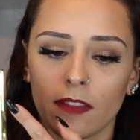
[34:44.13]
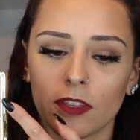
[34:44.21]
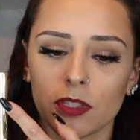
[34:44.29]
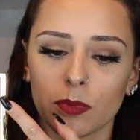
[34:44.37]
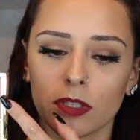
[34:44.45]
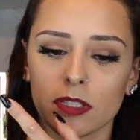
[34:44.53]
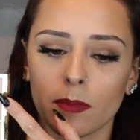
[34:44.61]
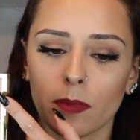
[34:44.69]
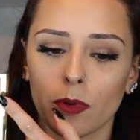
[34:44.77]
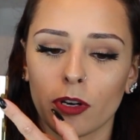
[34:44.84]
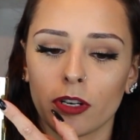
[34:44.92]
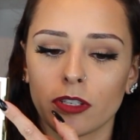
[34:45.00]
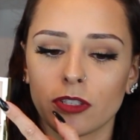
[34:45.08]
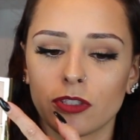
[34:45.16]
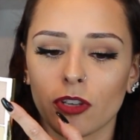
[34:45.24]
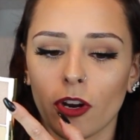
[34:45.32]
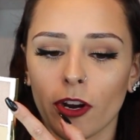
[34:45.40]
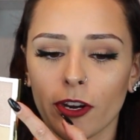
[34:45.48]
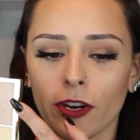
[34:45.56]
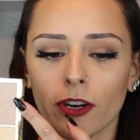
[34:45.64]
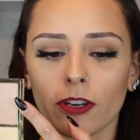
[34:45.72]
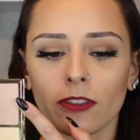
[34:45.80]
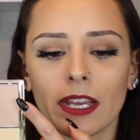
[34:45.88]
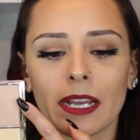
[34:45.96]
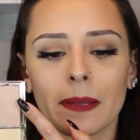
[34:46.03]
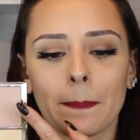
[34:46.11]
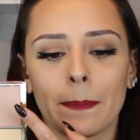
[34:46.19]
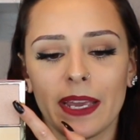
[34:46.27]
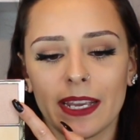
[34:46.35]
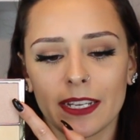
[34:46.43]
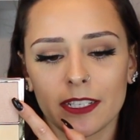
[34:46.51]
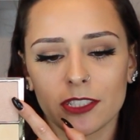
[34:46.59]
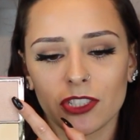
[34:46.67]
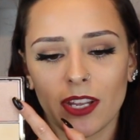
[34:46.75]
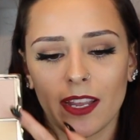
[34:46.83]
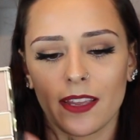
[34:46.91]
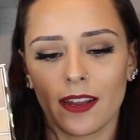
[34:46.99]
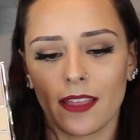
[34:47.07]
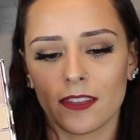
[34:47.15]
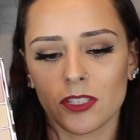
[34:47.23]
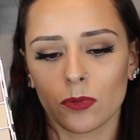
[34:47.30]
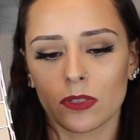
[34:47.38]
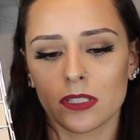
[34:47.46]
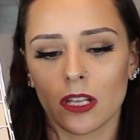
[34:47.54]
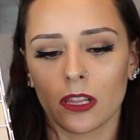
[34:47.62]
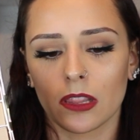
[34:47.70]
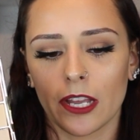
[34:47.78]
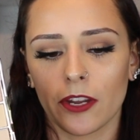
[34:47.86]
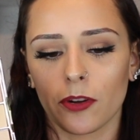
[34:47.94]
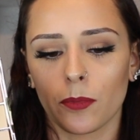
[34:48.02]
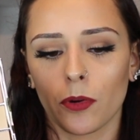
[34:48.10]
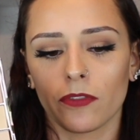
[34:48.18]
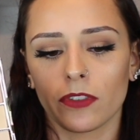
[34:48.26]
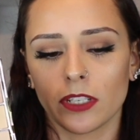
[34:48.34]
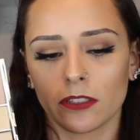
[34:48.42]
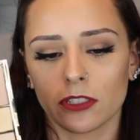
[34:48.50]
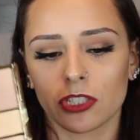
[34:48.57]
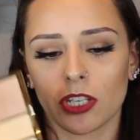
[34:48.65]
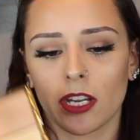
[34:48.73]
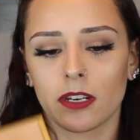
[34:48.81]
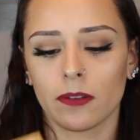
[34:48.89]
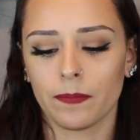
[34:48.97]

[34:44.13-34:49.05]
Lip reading: This one is a more darker, like pink shade, and this one's a lighter, more vanilla shade.